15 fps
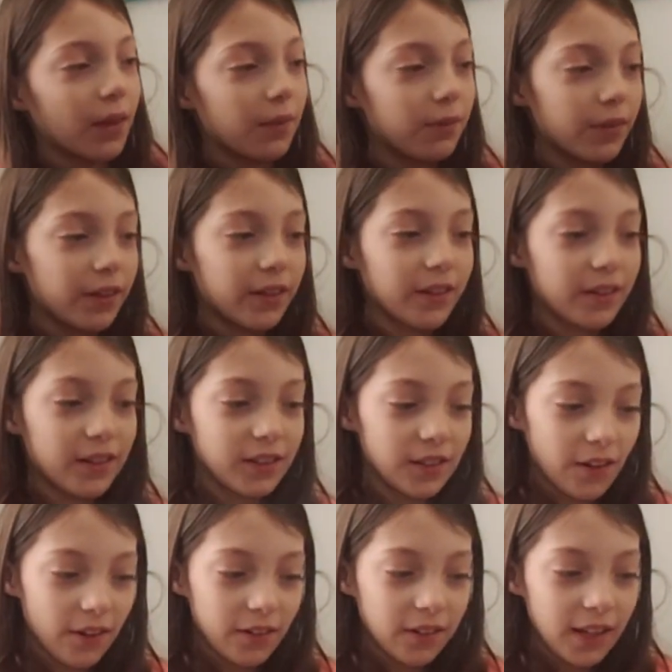we're going to
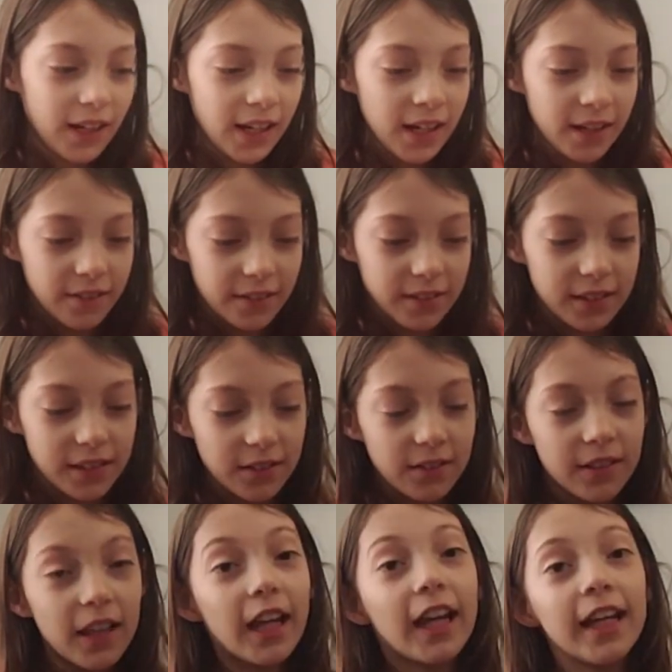start on the ears, or
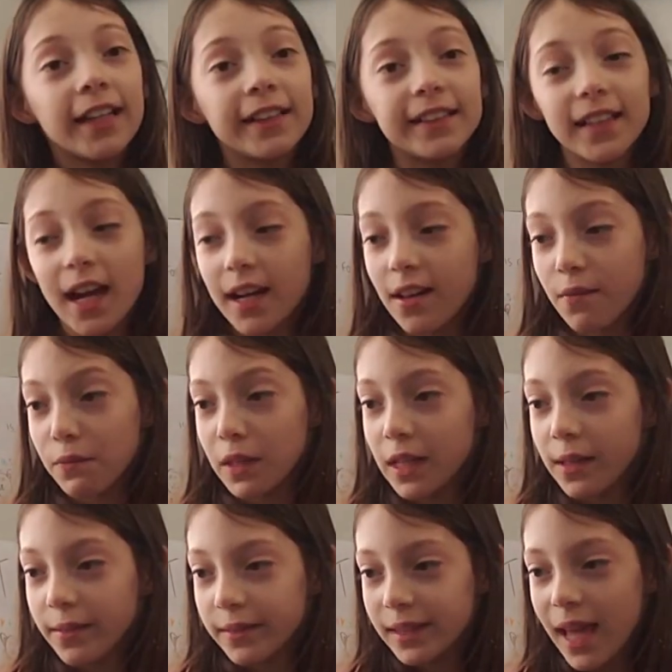the inside of the
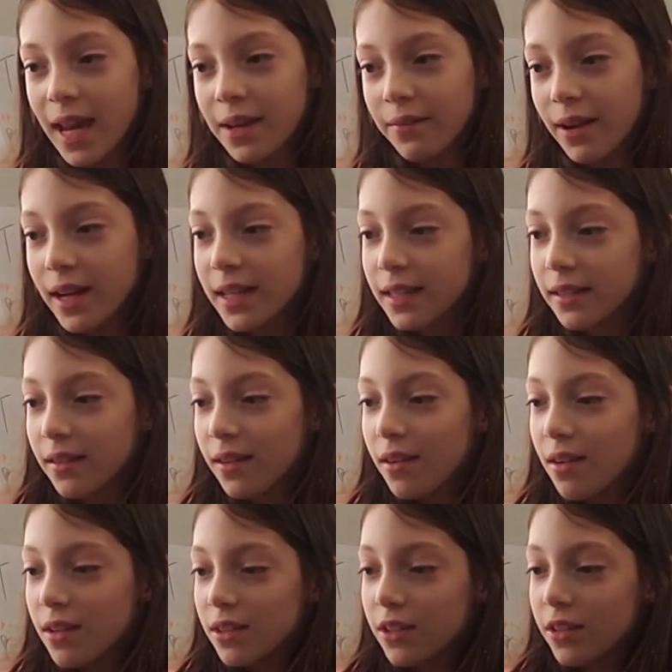ears. Anyways,
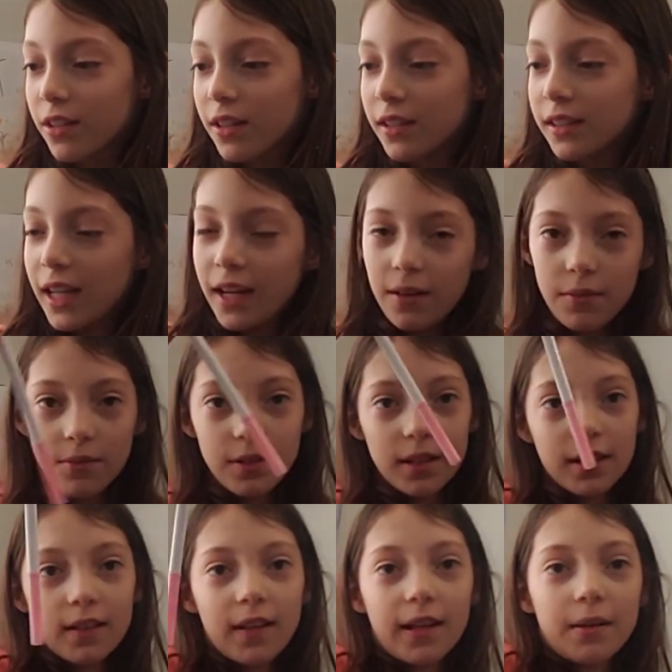so you're going to take a
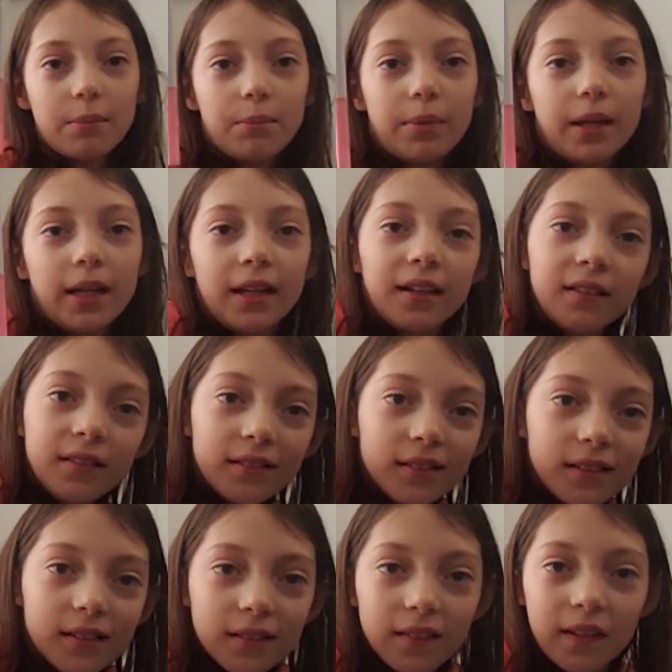really like pink,
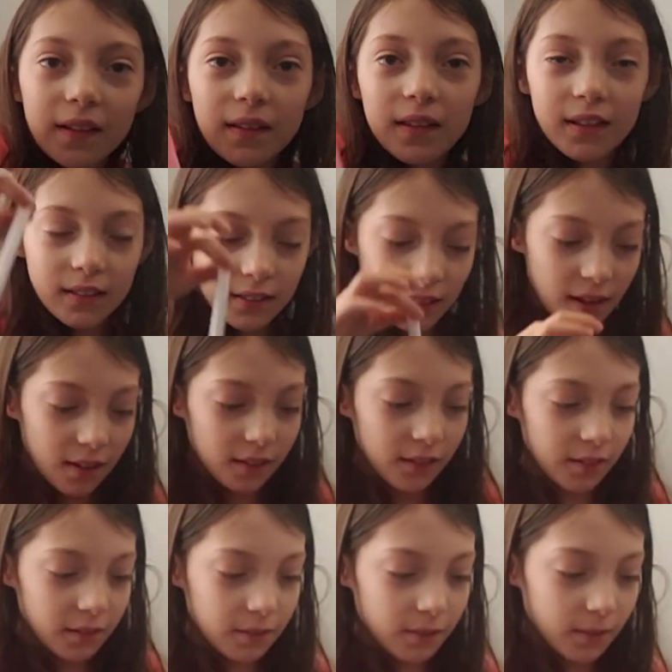like this
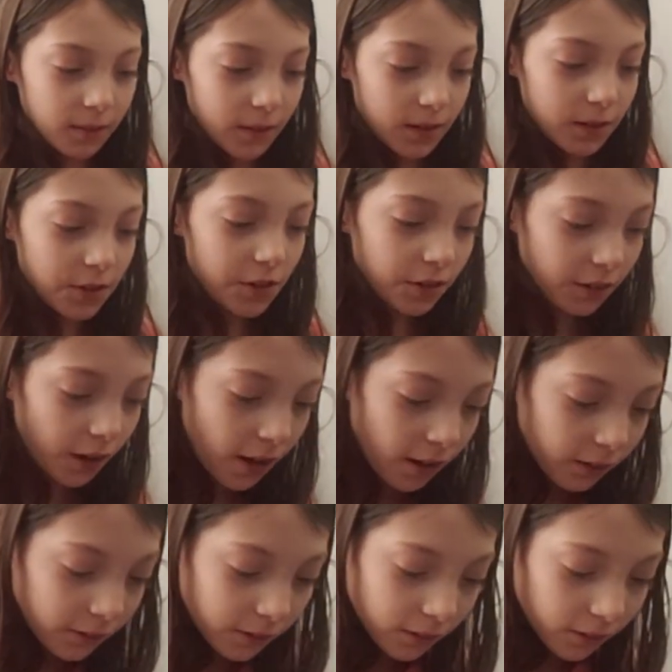color. Just
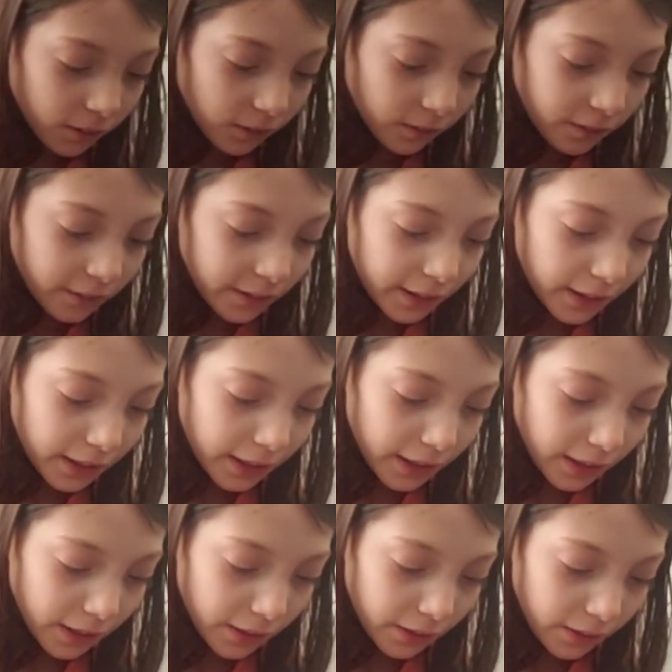color the
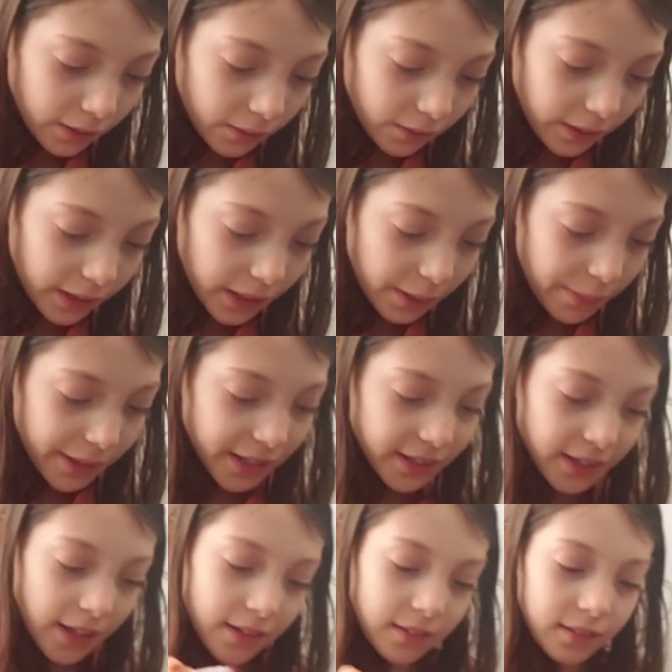little itty bitty
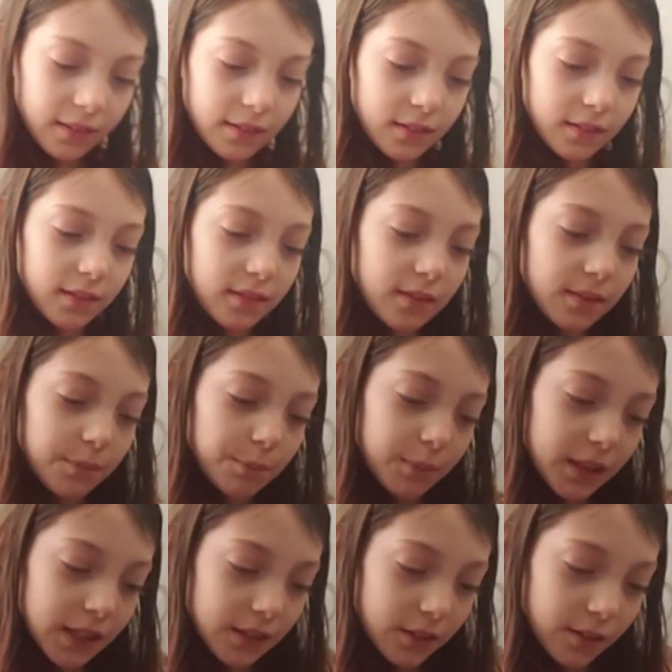
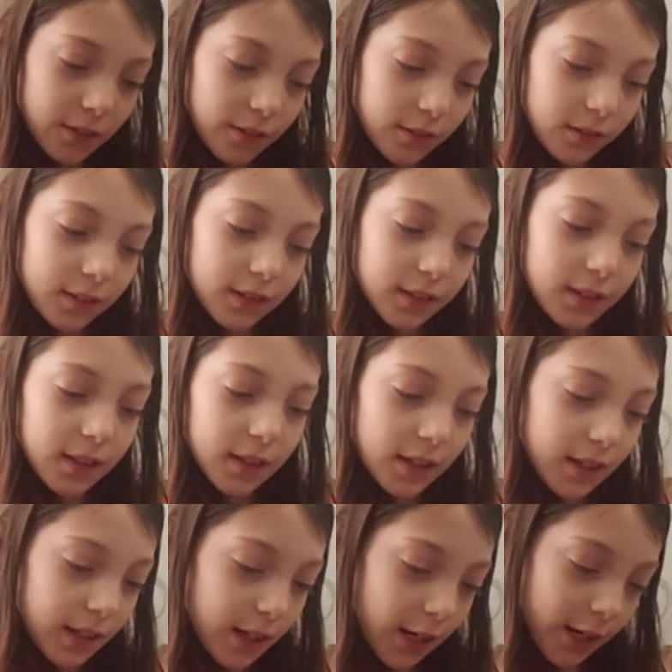semicircles
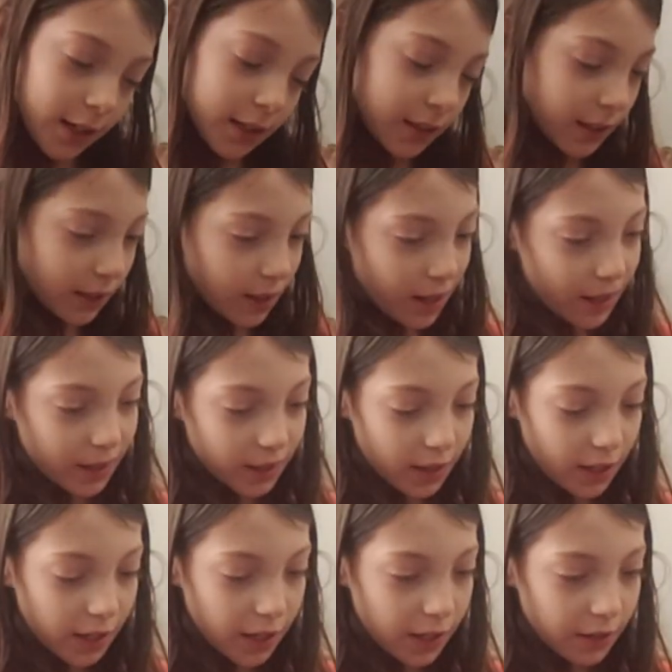inside
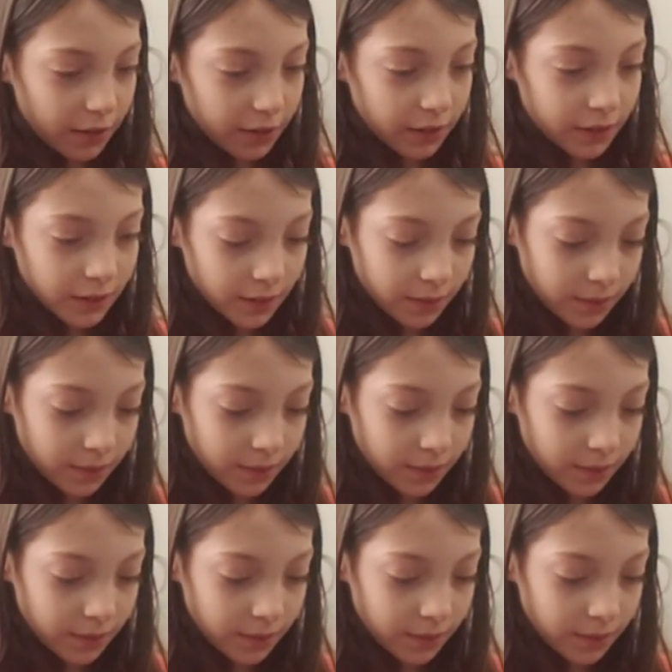the ears.